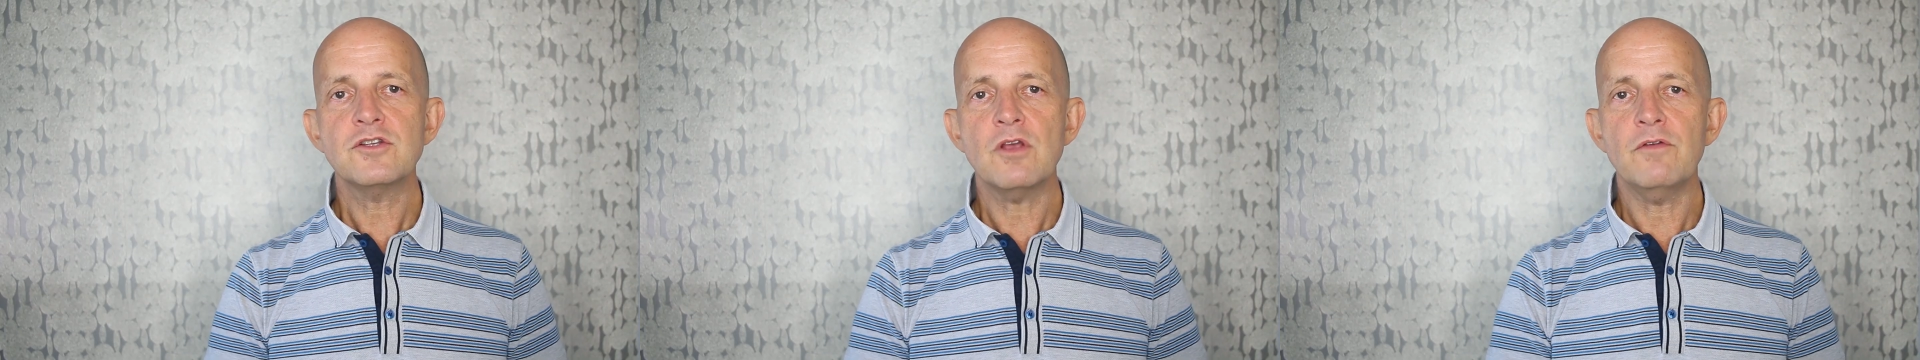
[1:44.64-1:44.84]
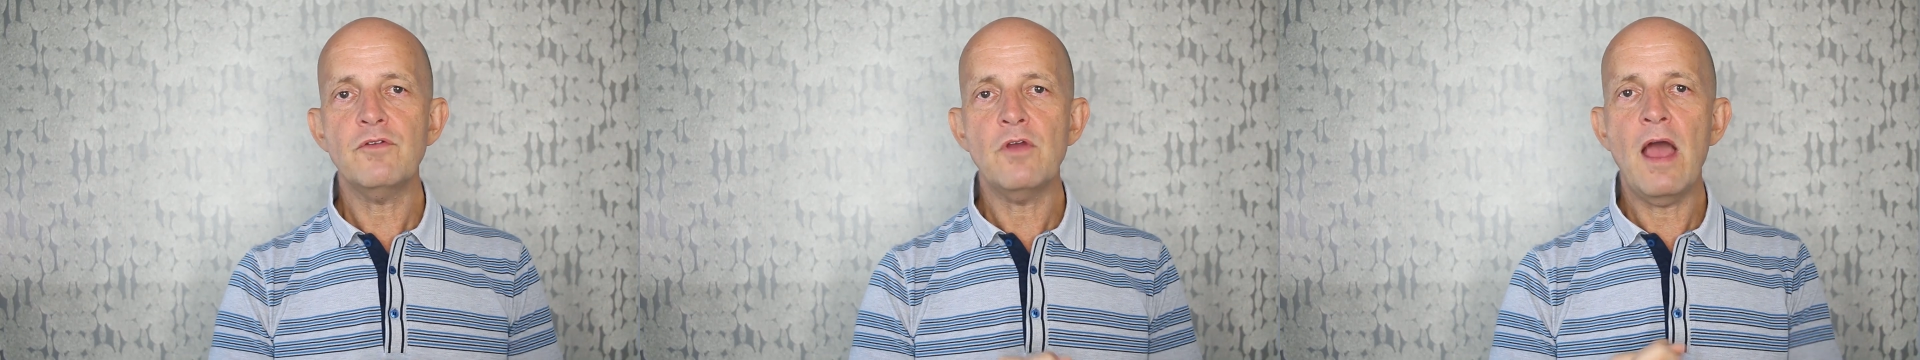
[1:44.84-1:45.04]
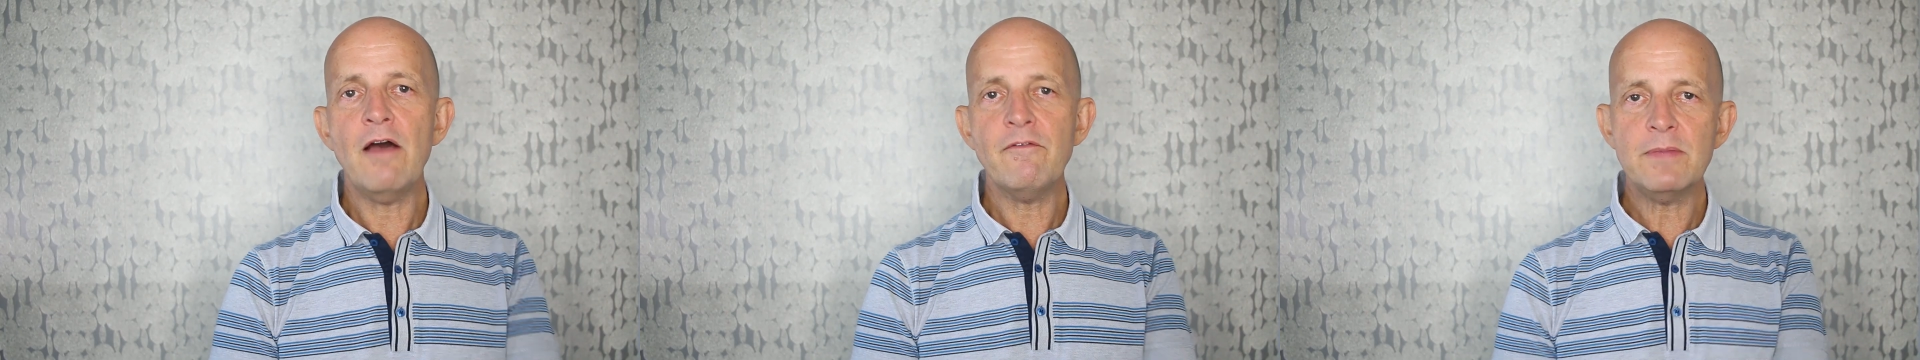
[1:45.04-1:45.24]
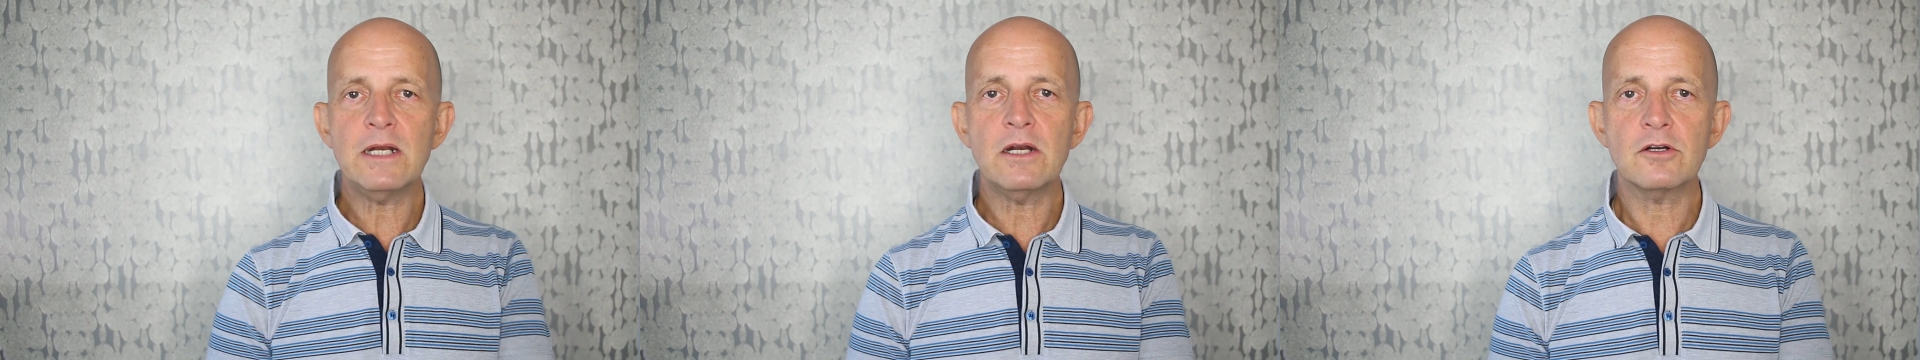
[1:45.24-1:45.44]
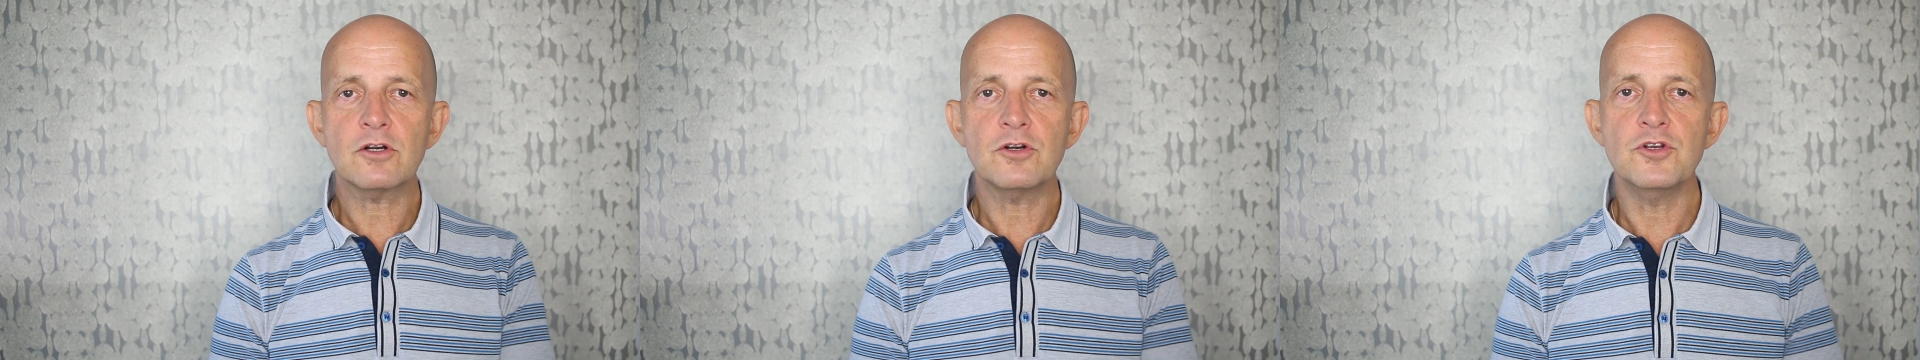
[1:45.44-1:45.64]
So if you haven't been
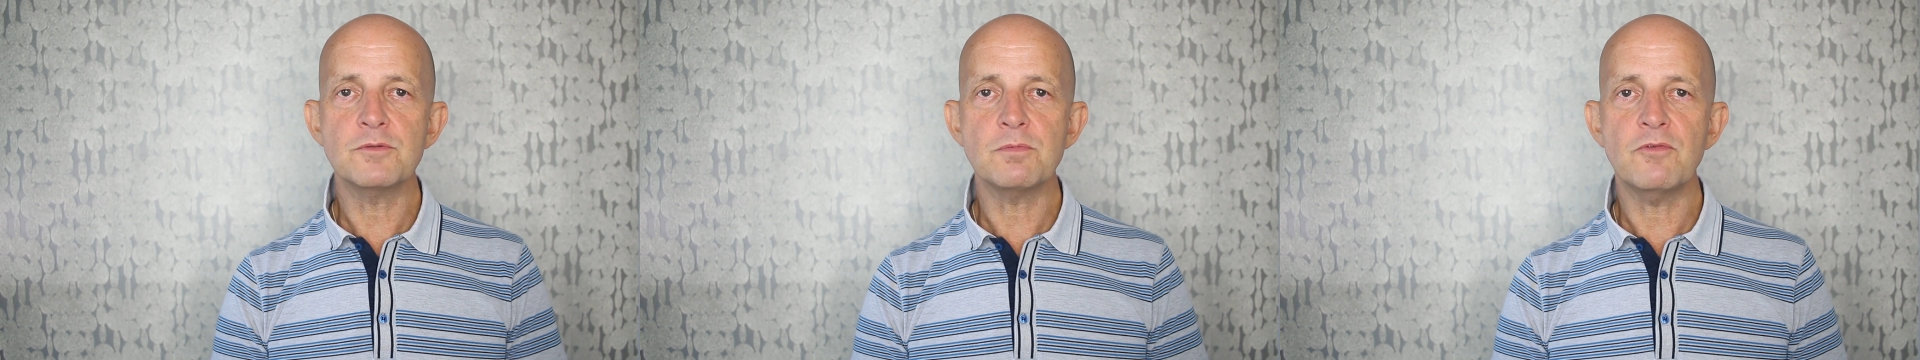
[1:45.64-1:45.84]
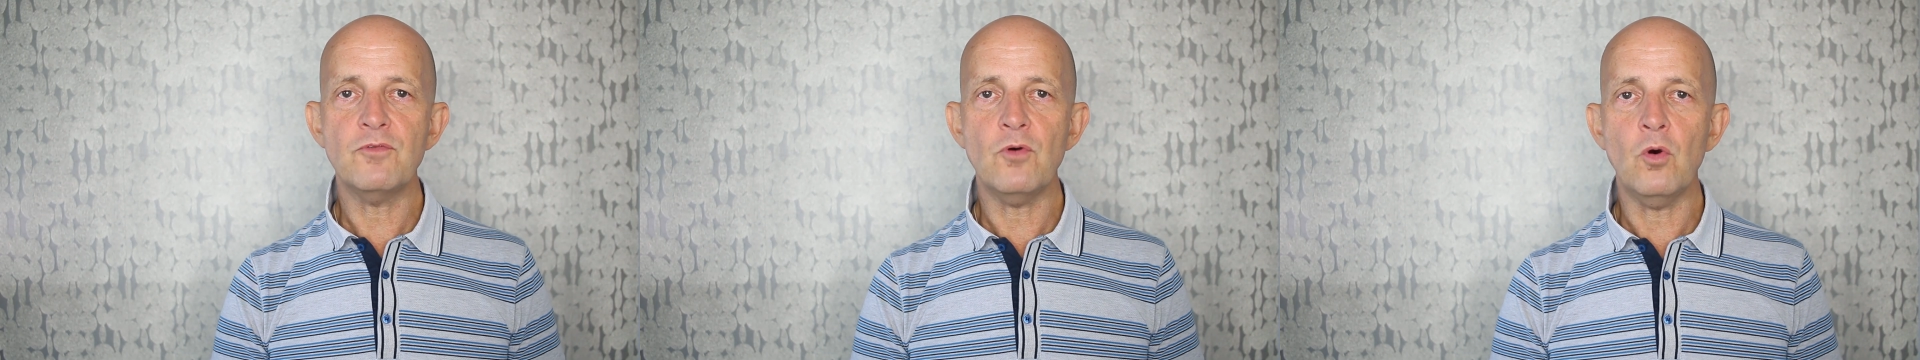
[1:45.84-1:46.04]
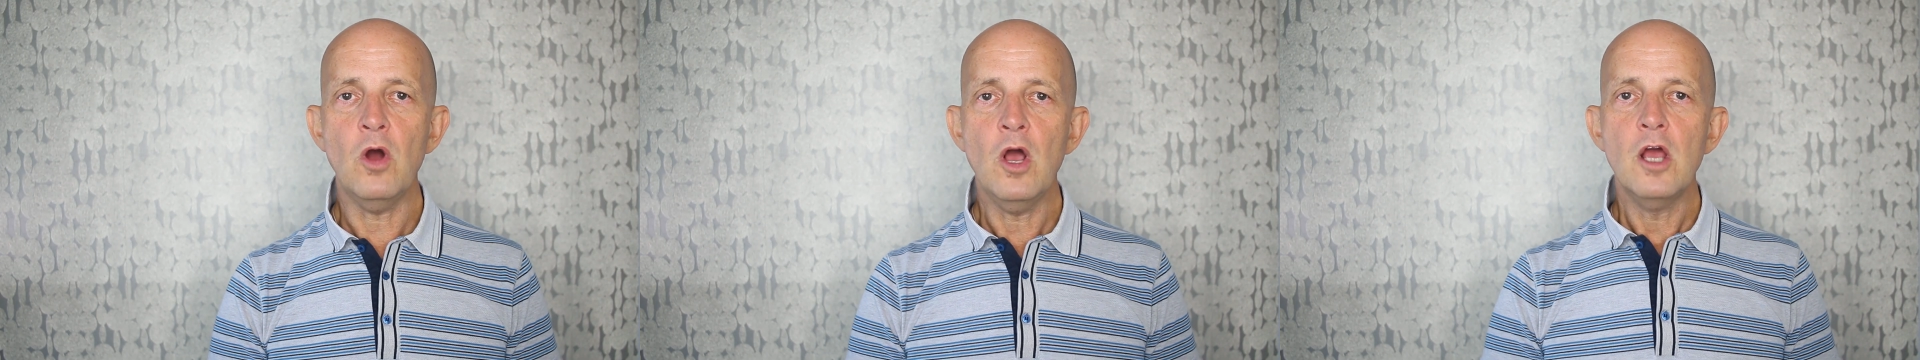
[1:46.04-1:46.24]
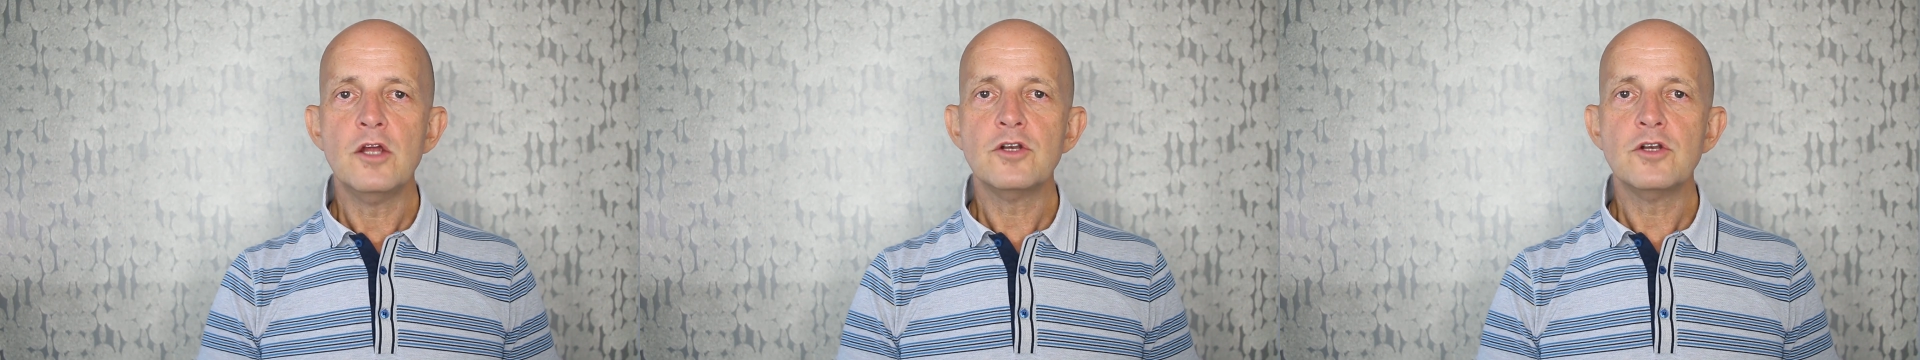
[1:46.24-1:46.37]
on a cruise before,